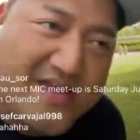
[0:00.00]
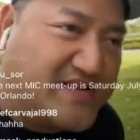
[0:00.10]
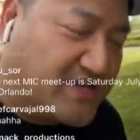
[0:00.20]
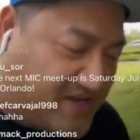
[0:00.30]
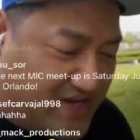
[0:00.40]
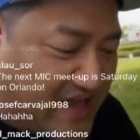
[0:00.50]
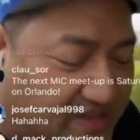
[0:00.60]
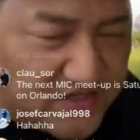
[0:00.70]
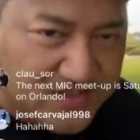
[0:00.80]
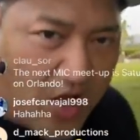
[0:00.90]
it just
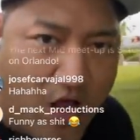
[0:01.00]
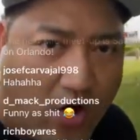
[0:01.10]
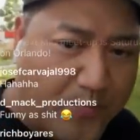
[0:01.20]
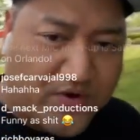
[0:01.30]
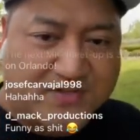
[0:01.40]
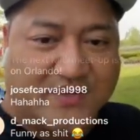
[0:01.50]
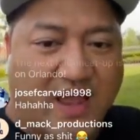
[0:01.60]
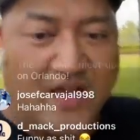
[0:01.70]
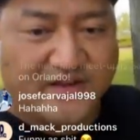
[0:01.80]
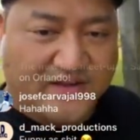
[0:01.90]
that's just not our
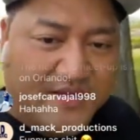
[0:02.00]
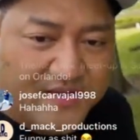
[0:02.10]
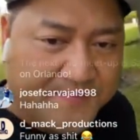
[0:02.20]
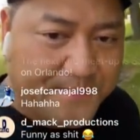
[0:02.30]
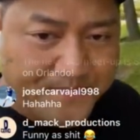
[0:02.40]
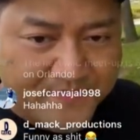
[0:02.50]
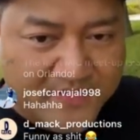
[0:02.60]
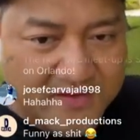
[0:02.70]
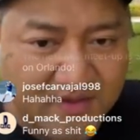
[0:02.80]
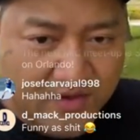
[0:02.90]
personality.
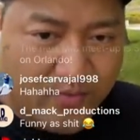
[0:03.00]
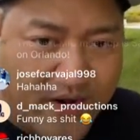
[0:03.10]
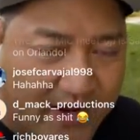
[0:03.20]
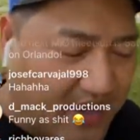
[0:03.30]
We